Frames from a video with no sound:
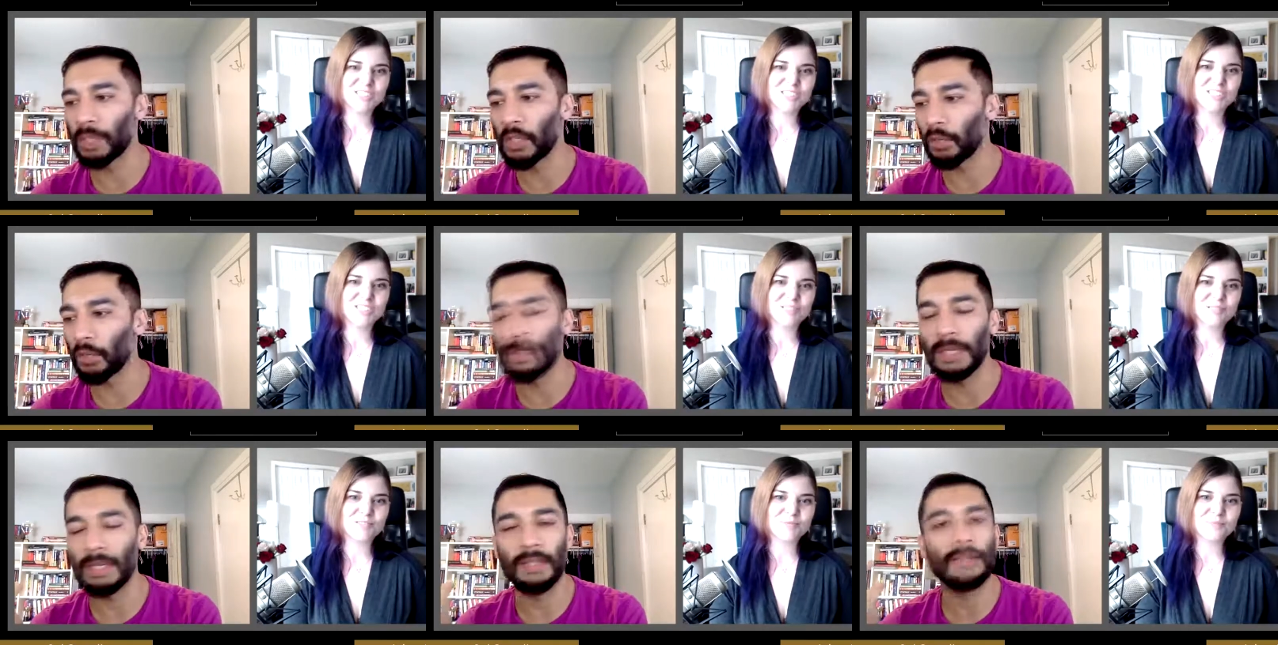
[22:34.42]
Speaker 1: you
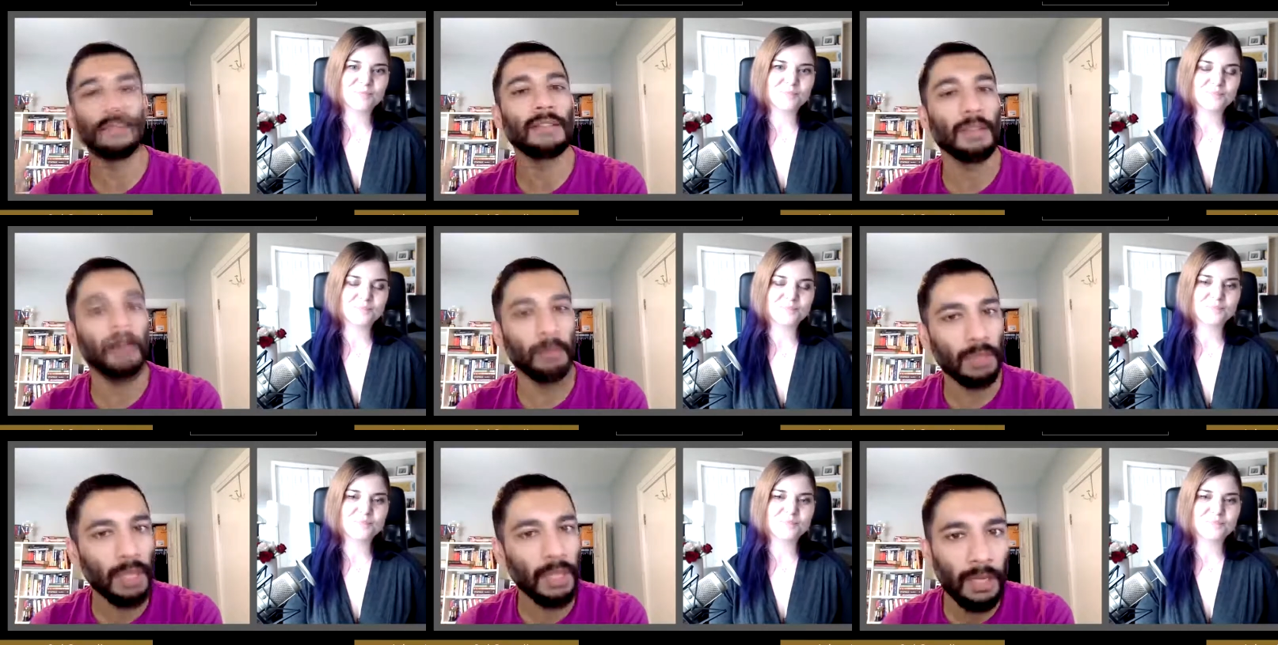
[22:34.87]
know being
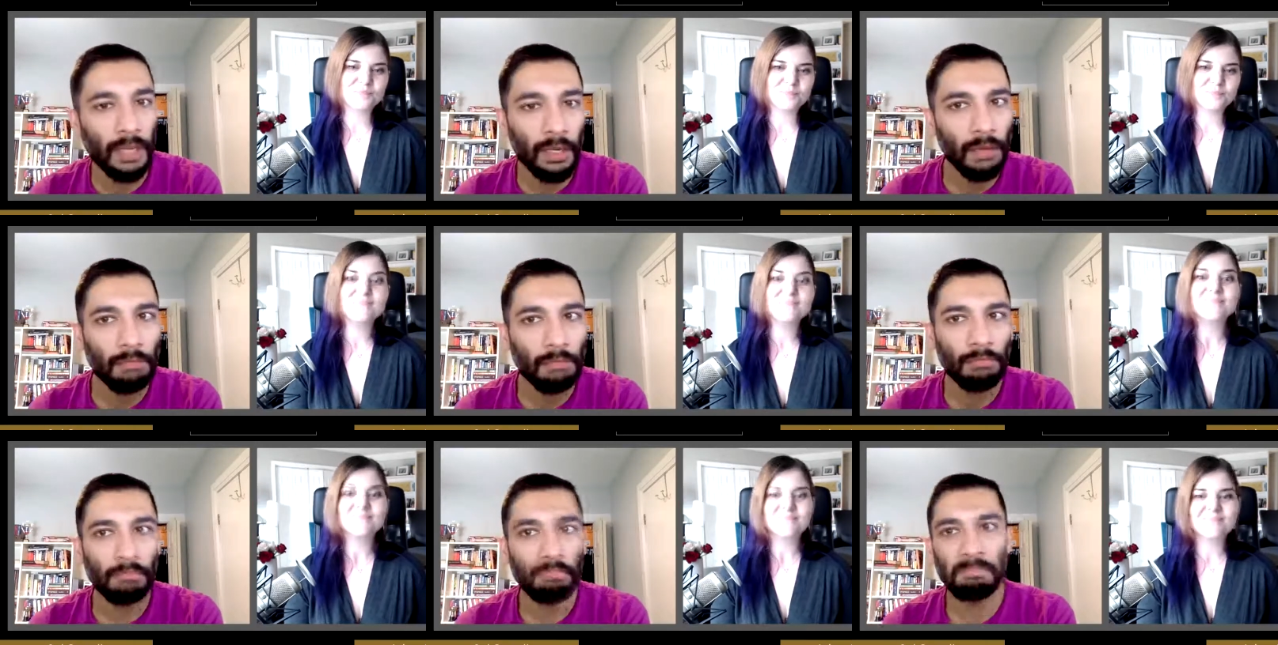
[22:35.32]

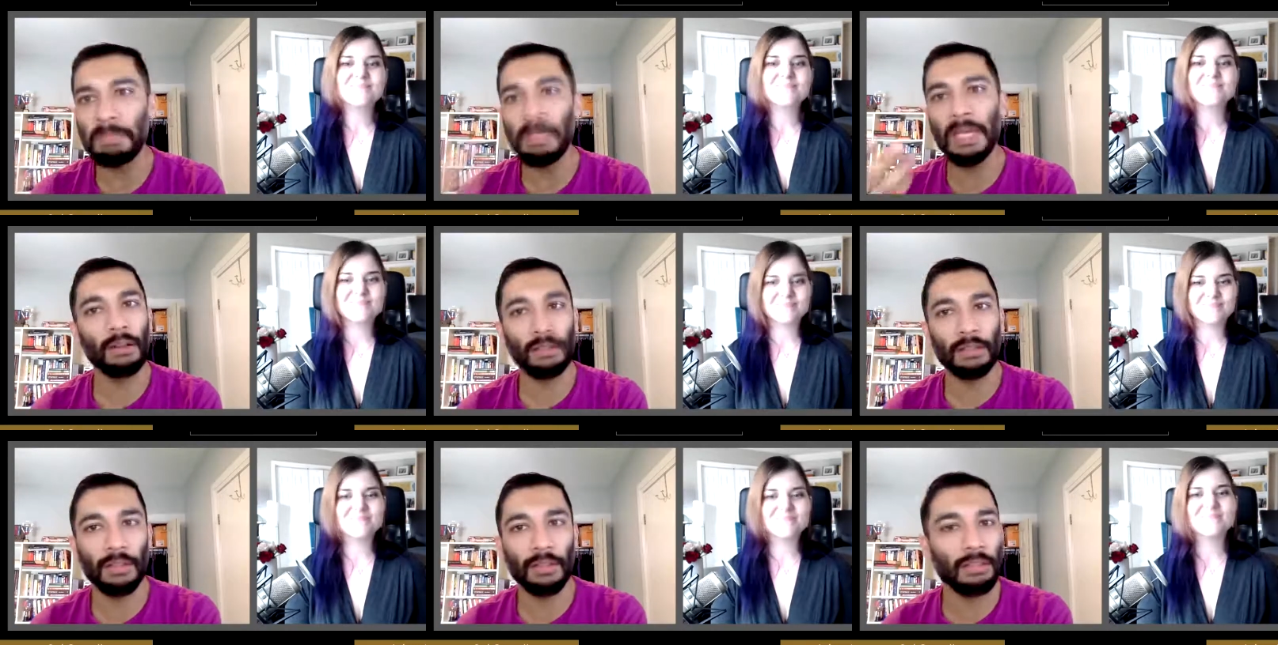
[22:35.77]
stimulated
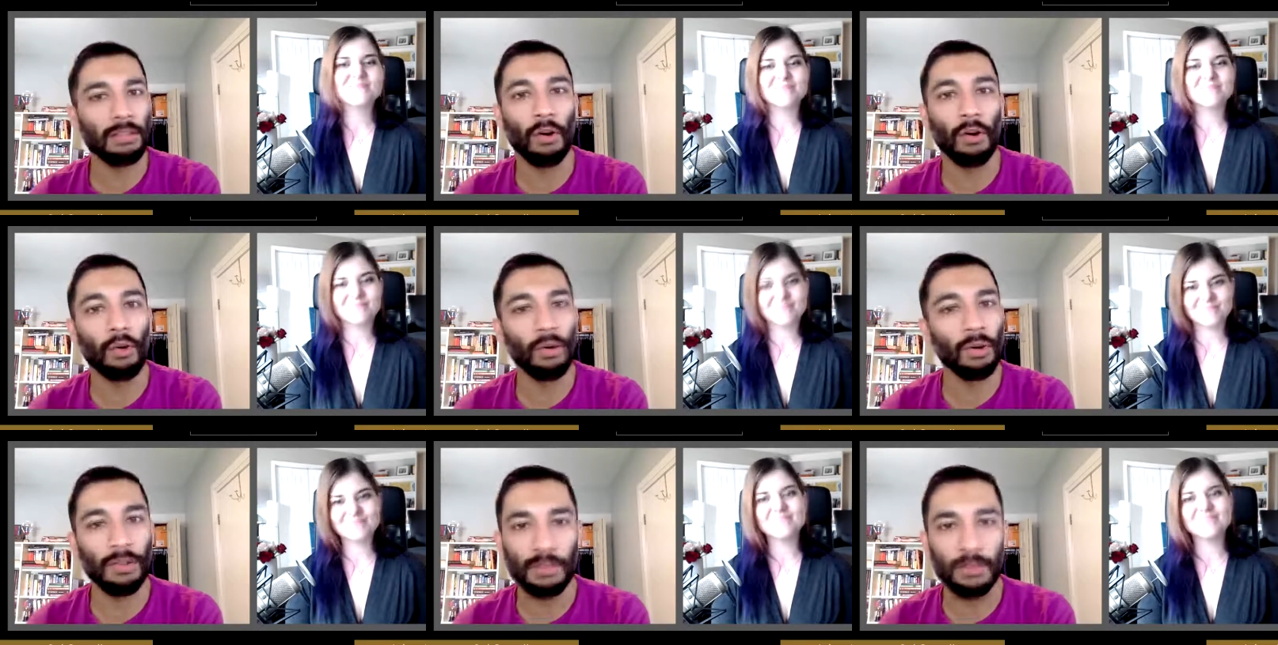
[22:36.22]
being on the
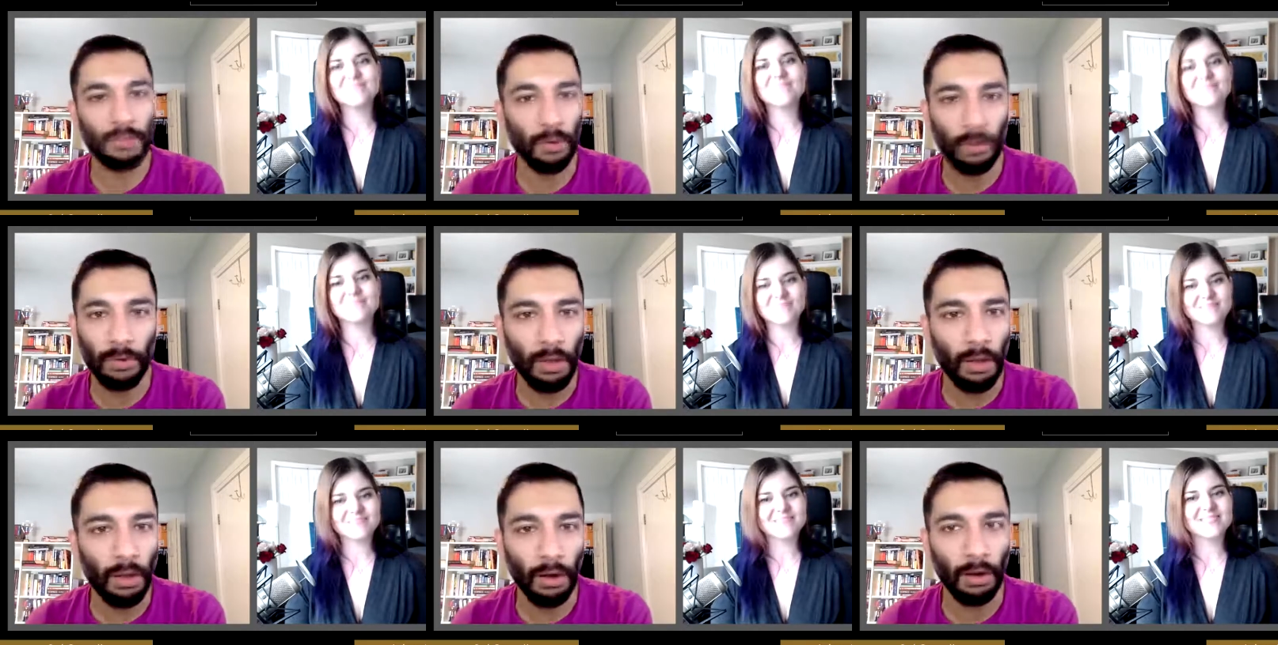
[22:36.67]
throne is
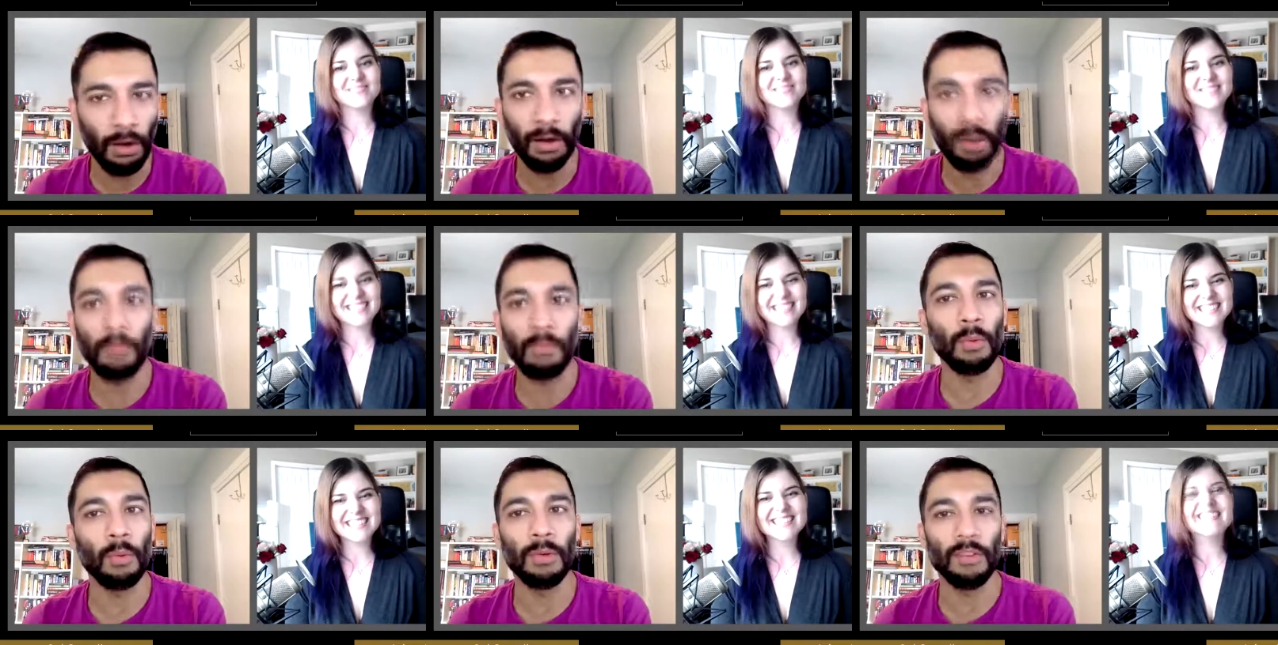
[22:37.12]
no longer
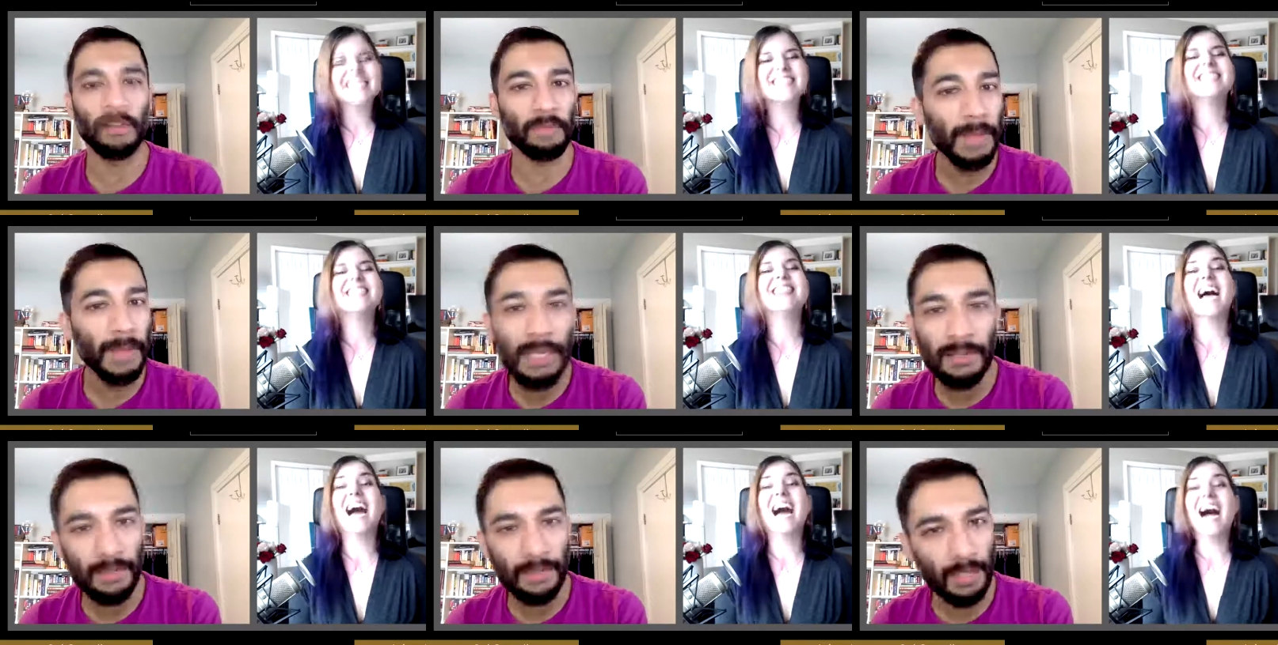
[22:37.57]
a moment of
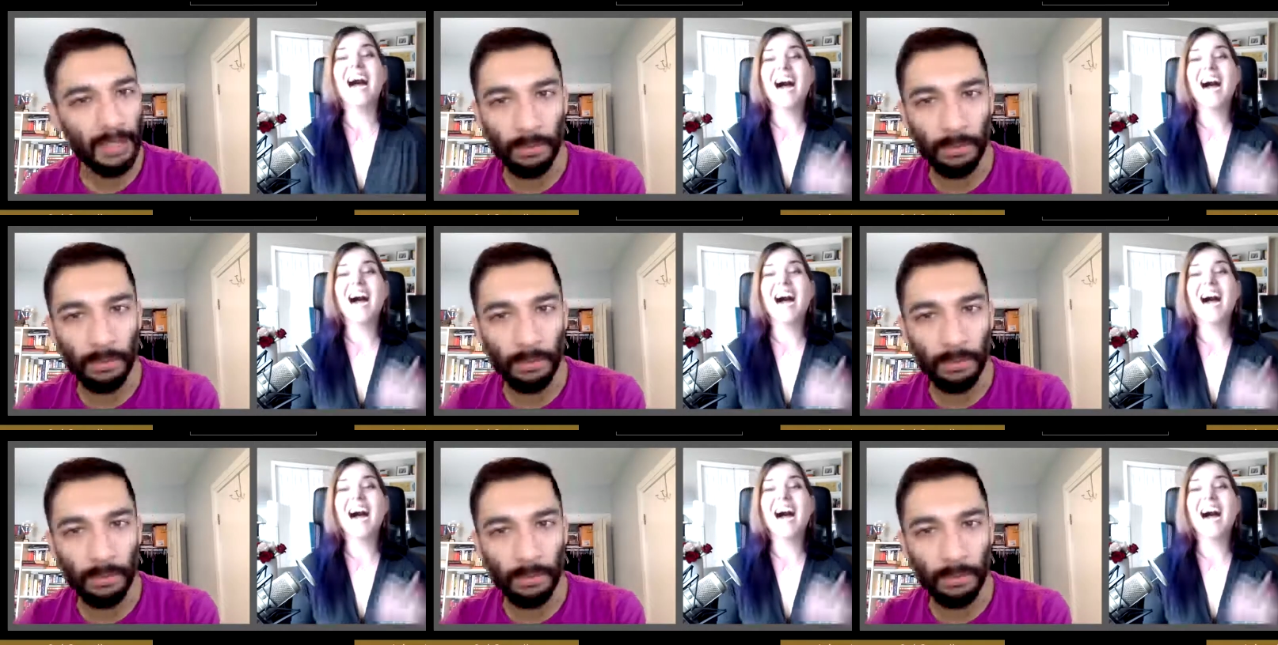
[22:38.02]
peace